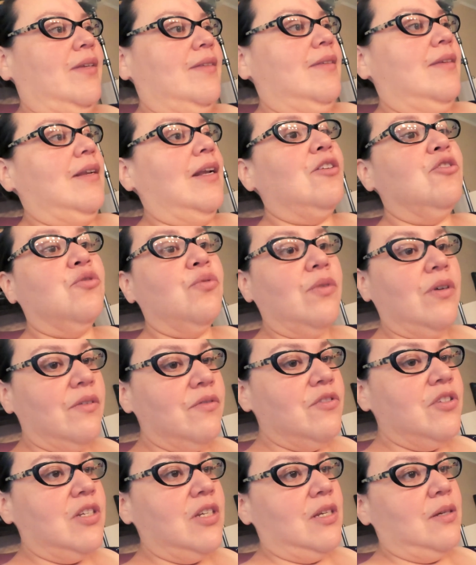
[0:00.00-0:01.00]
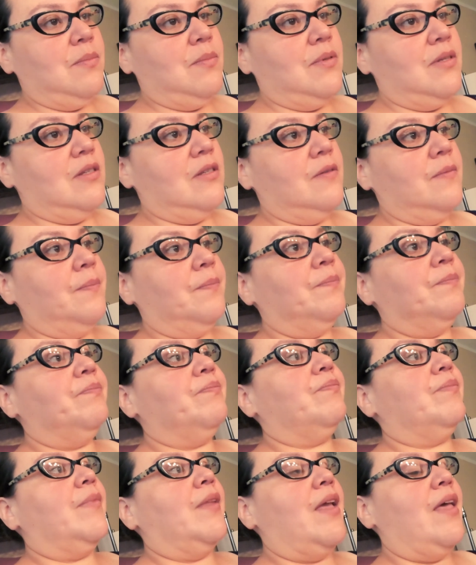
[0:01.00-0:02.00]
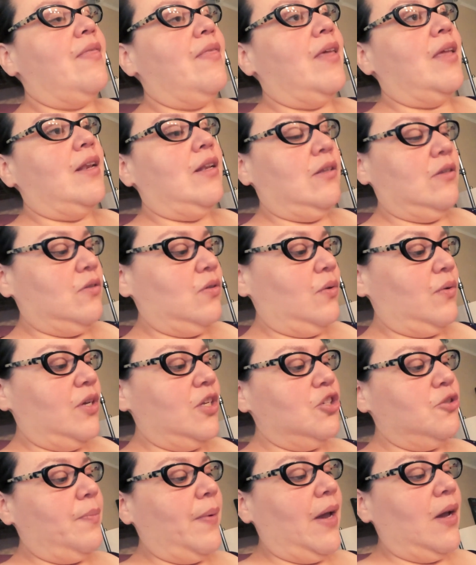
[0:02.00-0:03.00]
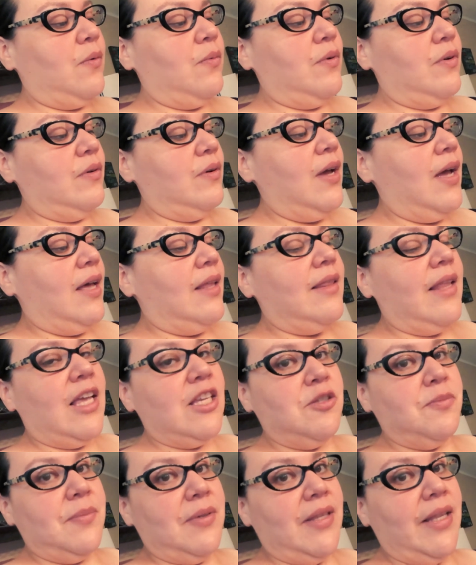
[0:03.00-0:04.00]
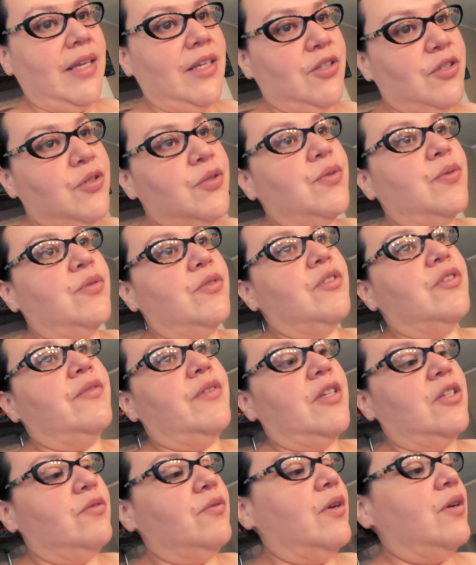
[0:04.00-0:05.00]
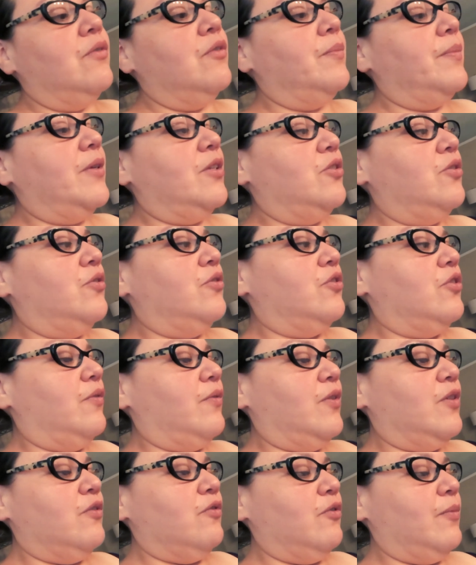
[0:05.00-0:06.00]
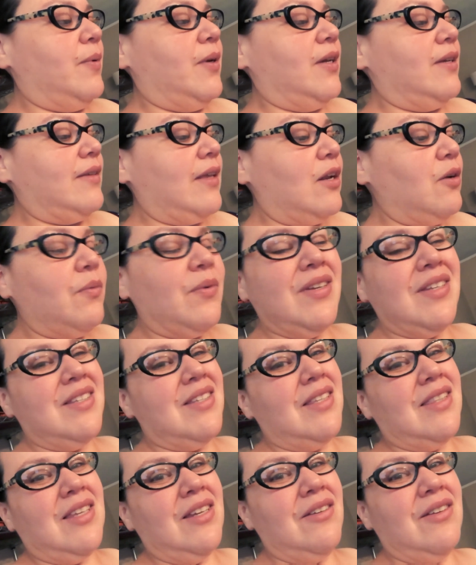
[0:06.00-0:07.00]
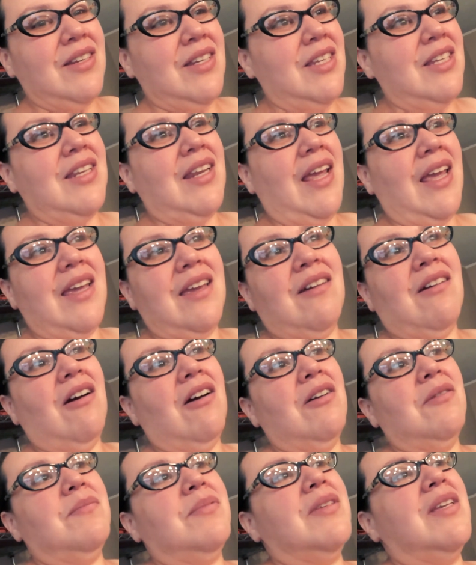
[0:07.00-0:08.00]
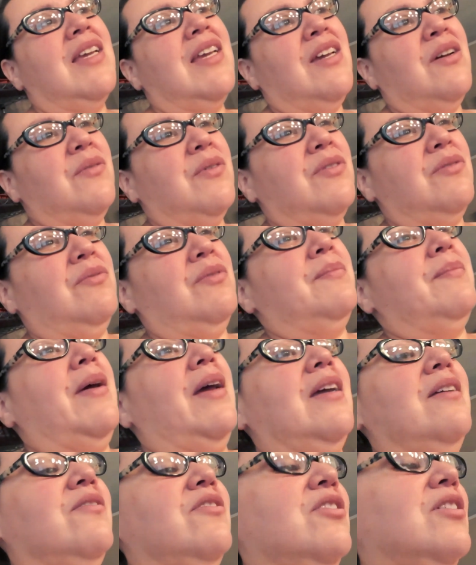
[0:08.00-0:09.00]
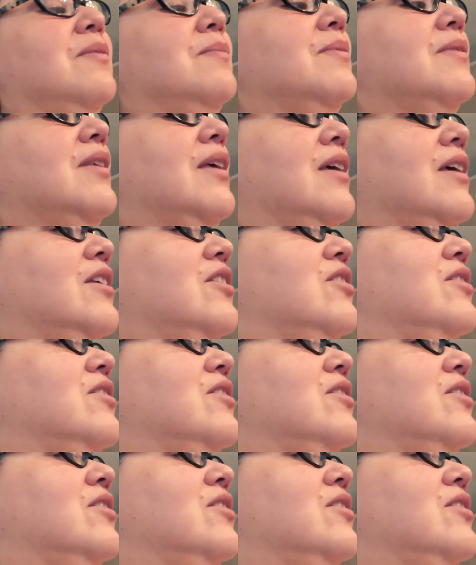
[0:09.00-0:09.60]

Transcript: set out 12 chips, and then so each bag will last me like 2 servings, right? Will be 2 servings for me, because I don't want to sit there and eat 8 carbs with 1 bag of chips. Like, it